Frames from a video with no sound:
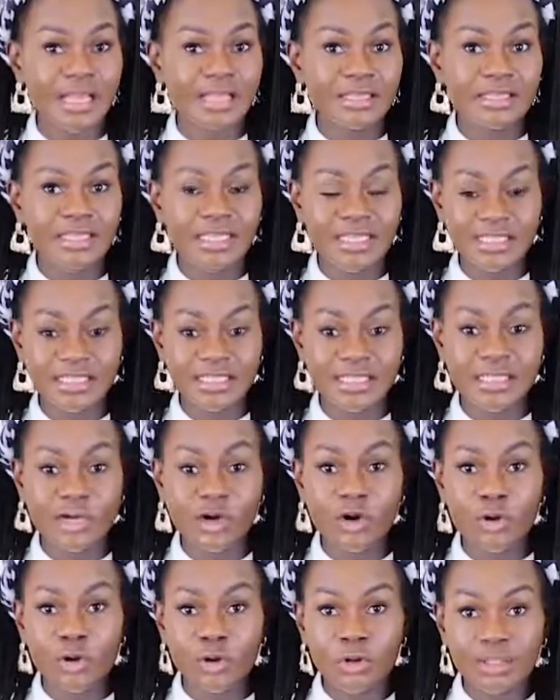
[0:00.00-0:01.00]
This
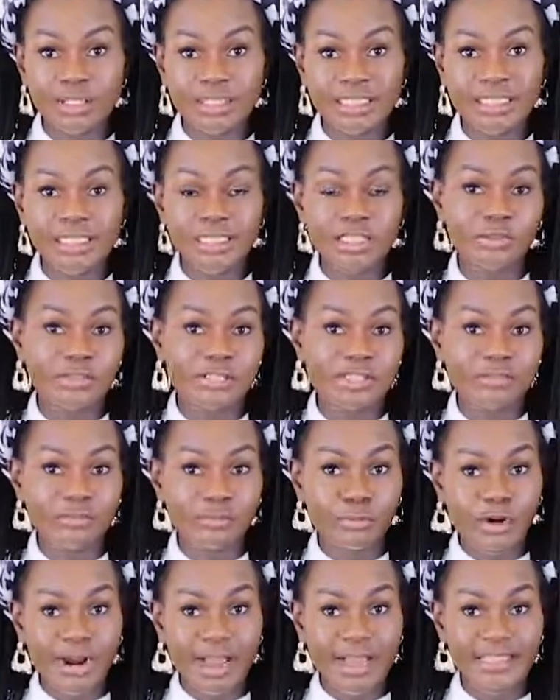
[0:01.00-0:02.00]

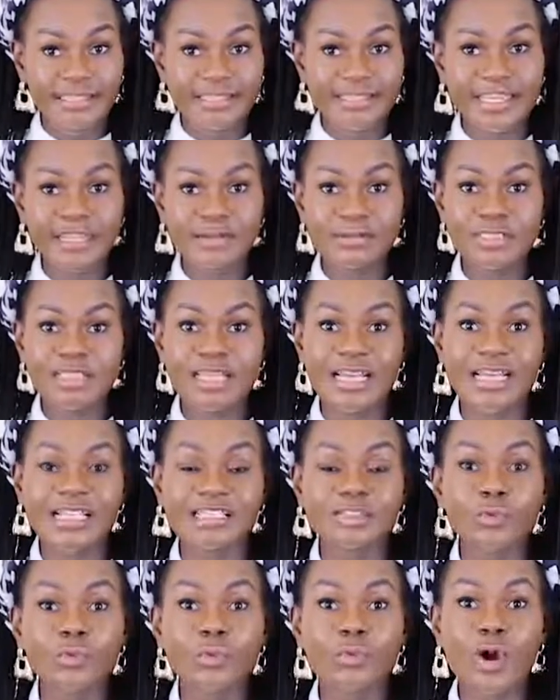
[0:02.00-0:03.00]
all-inclusive price comes
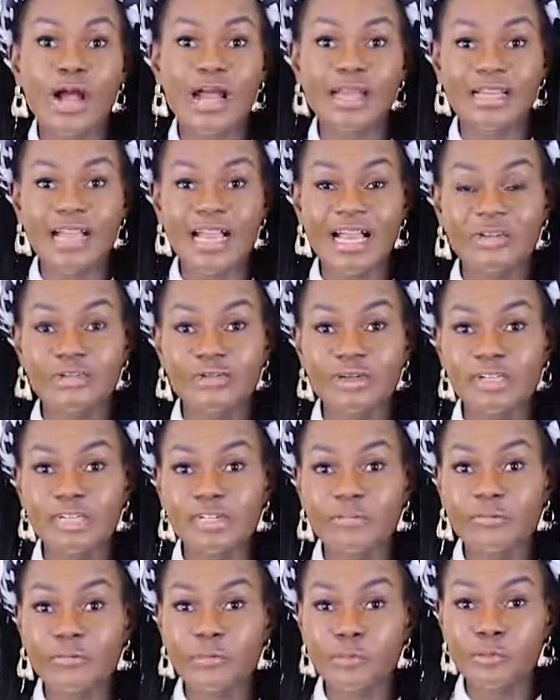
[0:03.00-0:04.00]
at
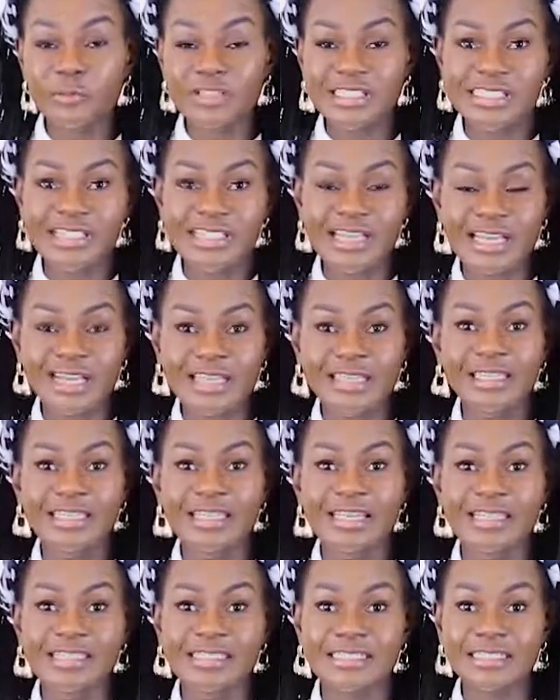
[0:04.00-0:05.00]

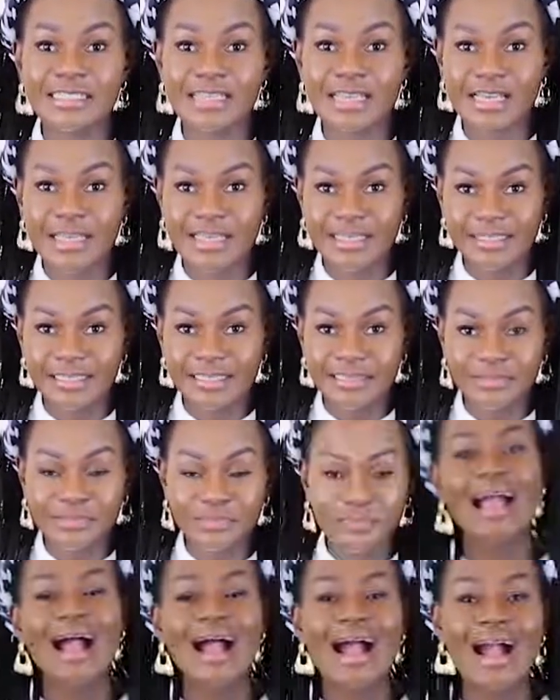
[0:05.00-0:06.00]
$149.99.
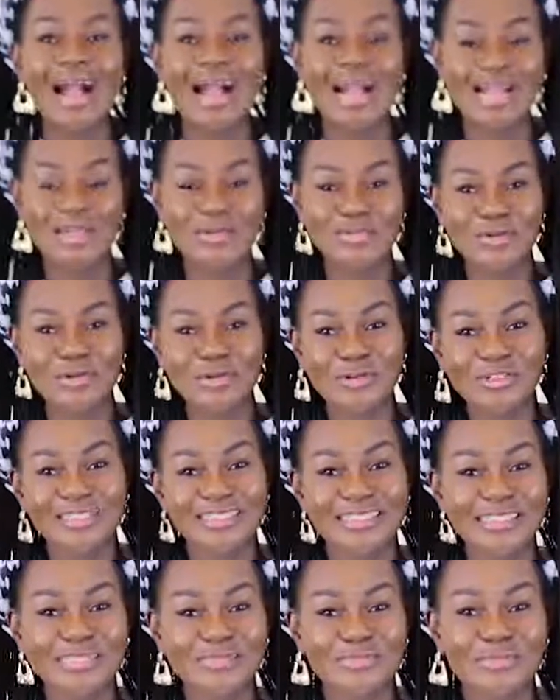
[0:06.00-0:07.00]
I bought
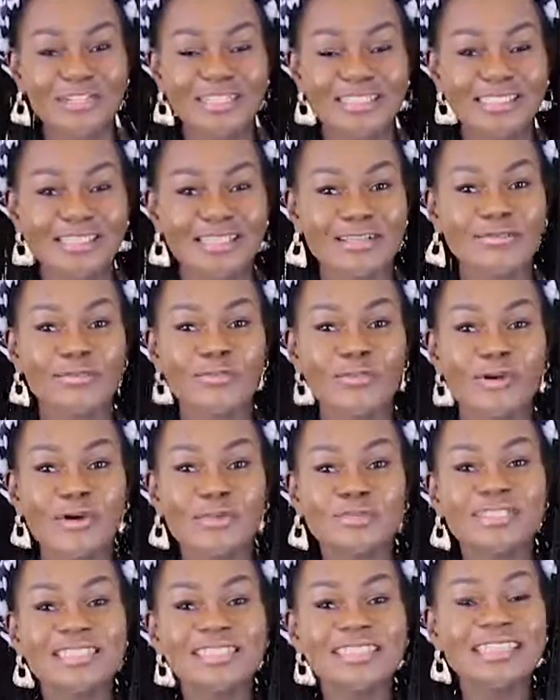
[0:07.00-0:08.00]
this printer
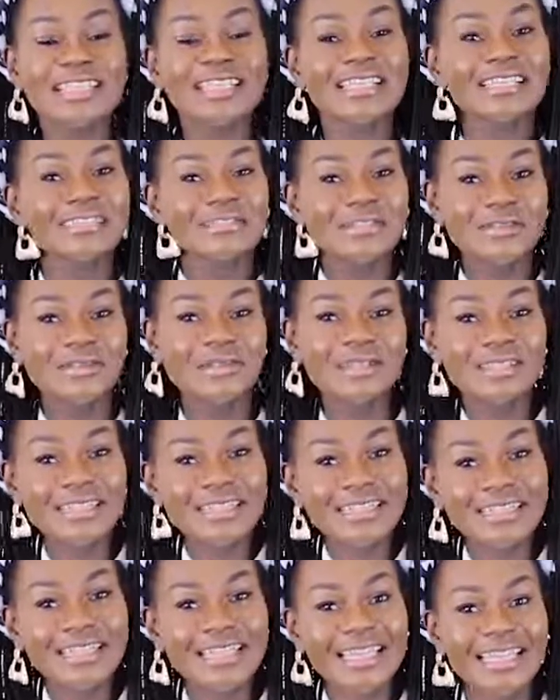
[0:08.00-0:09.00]
from Signal
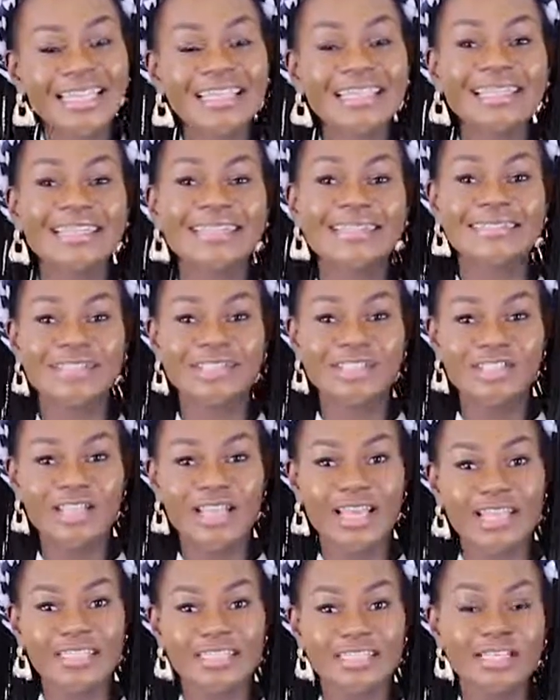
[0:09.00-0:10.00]

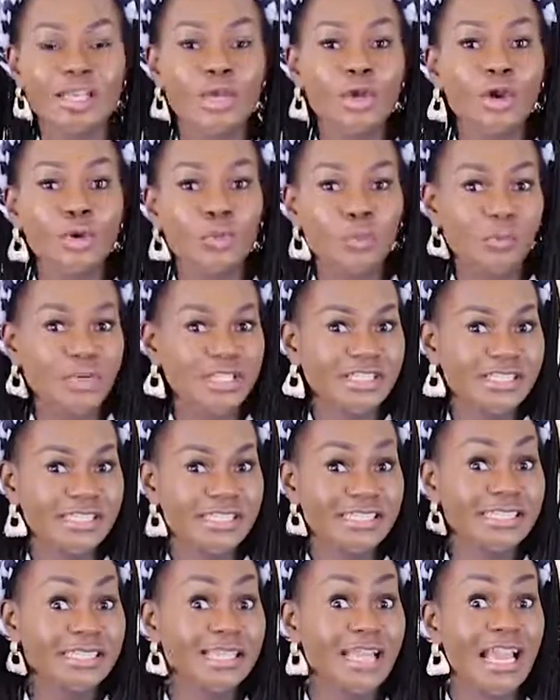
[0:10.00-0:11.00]
Inkjet, which
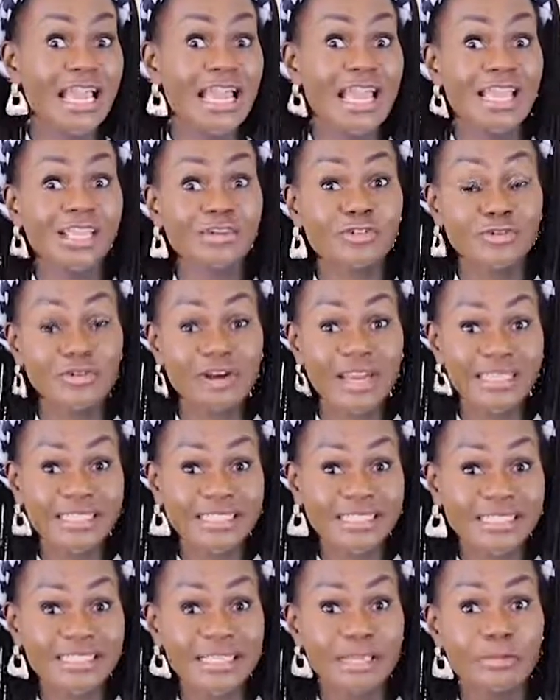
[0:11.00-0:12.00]
is a
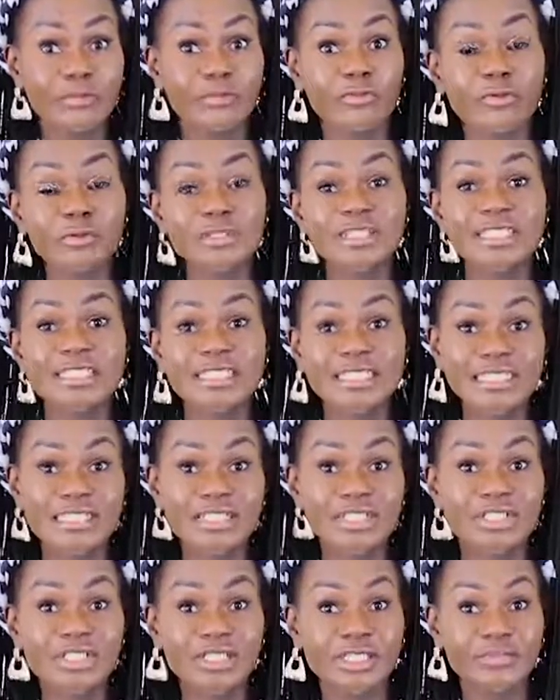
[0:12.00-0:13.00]
trading name for
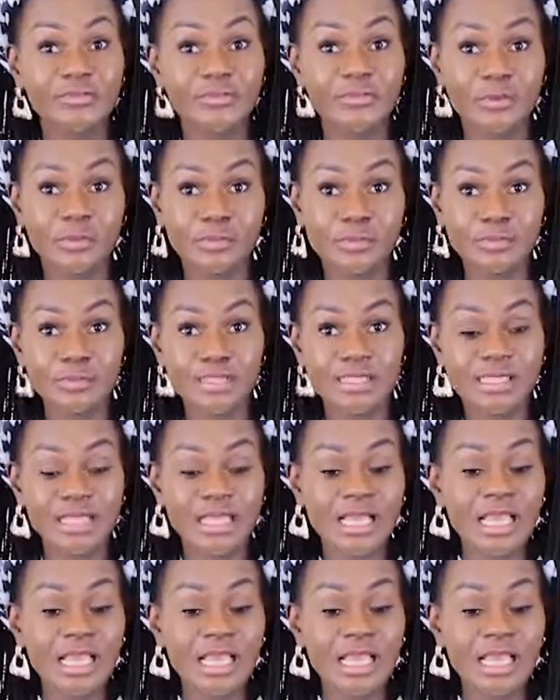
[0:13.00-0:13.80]
DG Films.